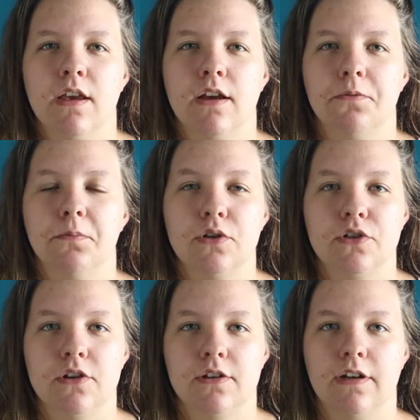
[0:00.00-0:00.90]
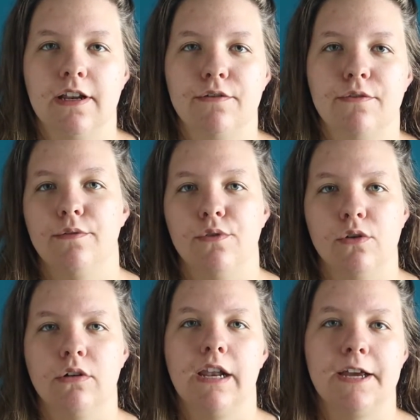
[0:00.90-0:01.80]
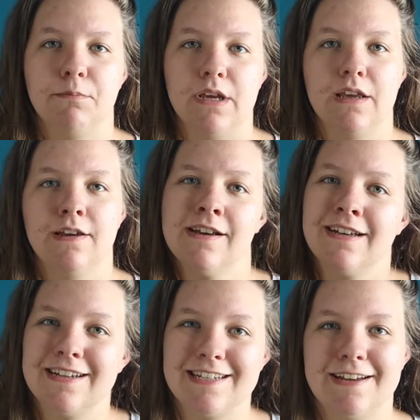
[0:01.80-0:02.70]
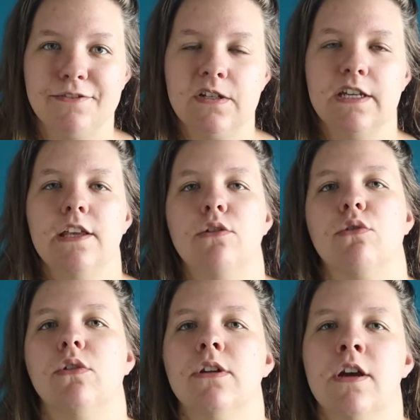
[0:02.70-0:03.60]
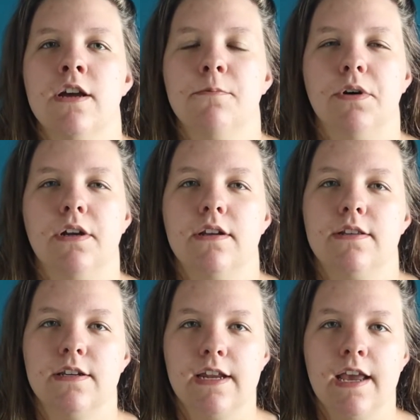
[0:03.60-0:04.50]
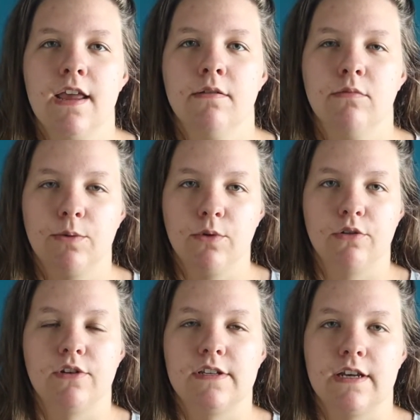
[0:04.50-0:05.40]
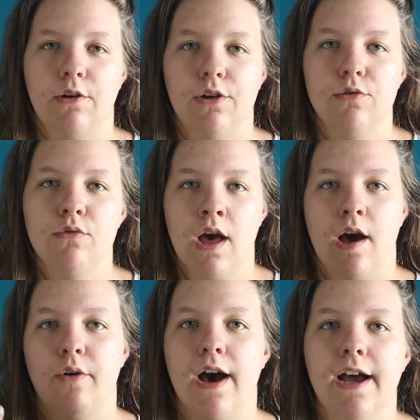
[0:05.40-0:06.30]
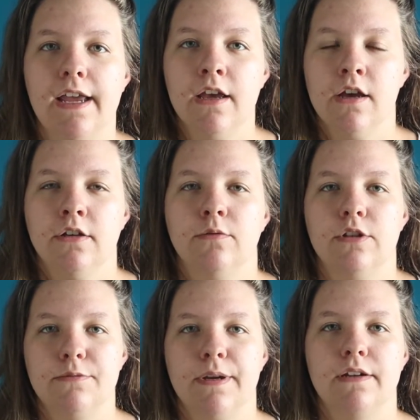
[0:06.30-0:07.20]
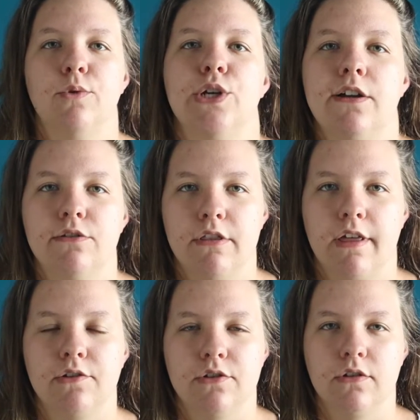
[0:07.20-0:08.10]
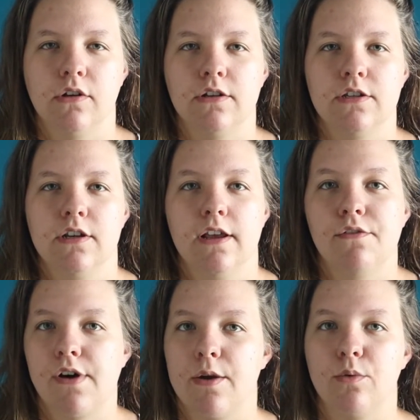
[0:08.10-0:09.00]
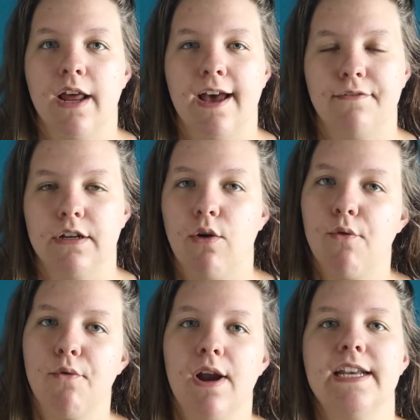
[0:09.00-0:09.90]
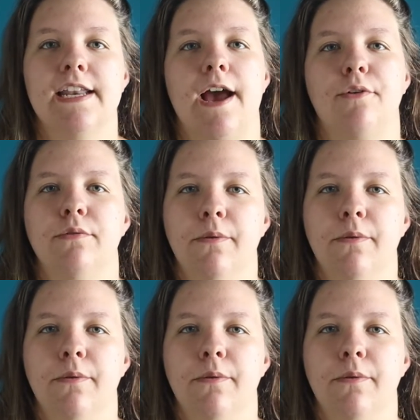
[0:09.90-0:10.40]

and most certainly if you're like me, a 17-year-old. But today I'm going to tell you how I would spend $100,000 if I would have it right now.